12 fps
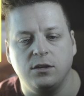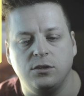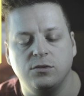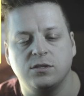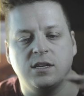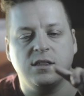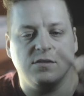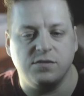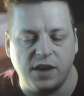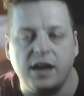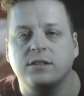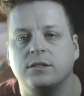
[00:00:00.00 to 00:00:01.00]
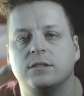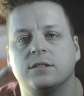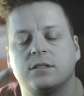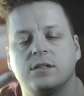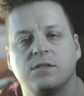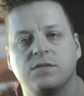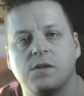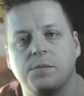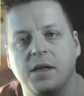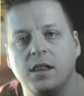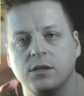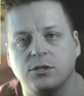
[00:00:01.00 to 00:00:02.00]
using the vectors
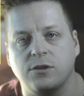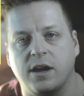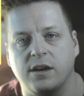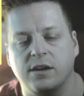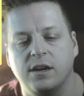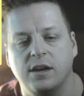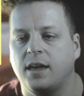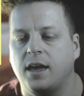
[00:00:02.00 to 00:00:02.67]
from Illustrator